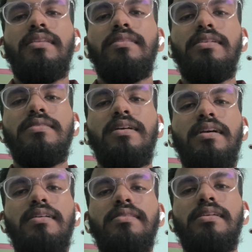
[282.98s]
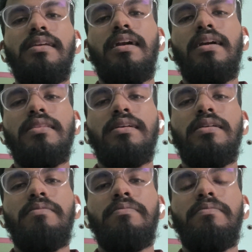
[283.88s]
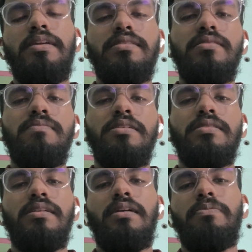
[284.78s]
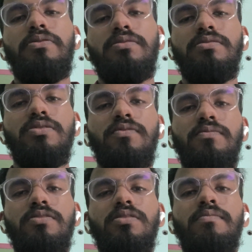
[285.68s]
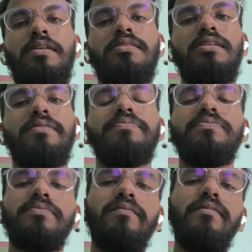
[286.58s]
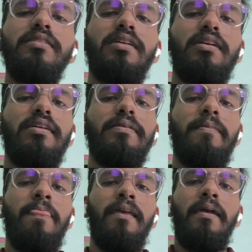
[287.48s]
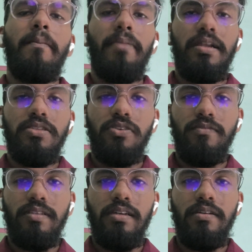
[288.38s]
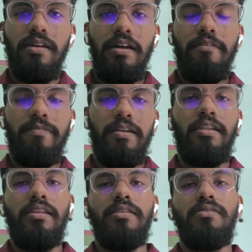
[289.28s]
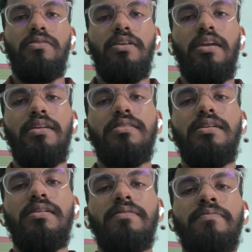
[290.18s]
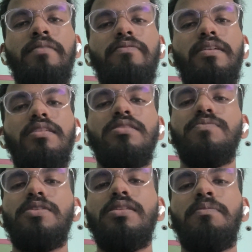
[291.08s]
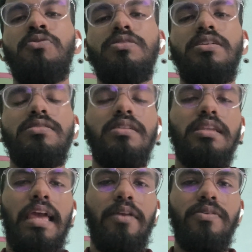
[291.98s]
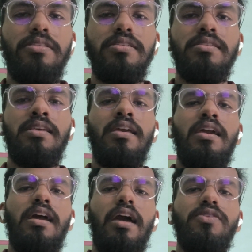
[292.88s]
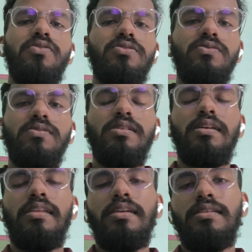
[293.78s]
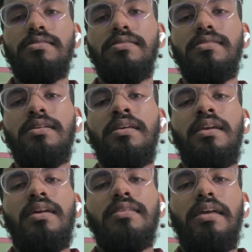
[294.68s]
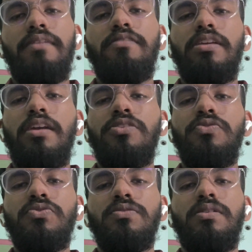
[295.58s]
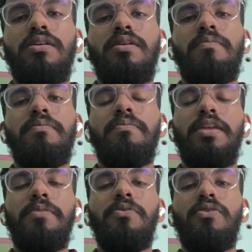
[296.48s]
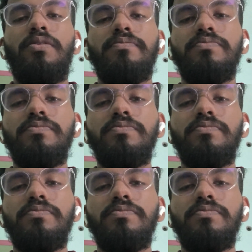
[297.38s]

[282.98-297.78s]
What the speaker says: these three are the major basic components of the major uh, parts of the front end. Okay, the front end is built upon these three languages, and also like I said, there we can use many more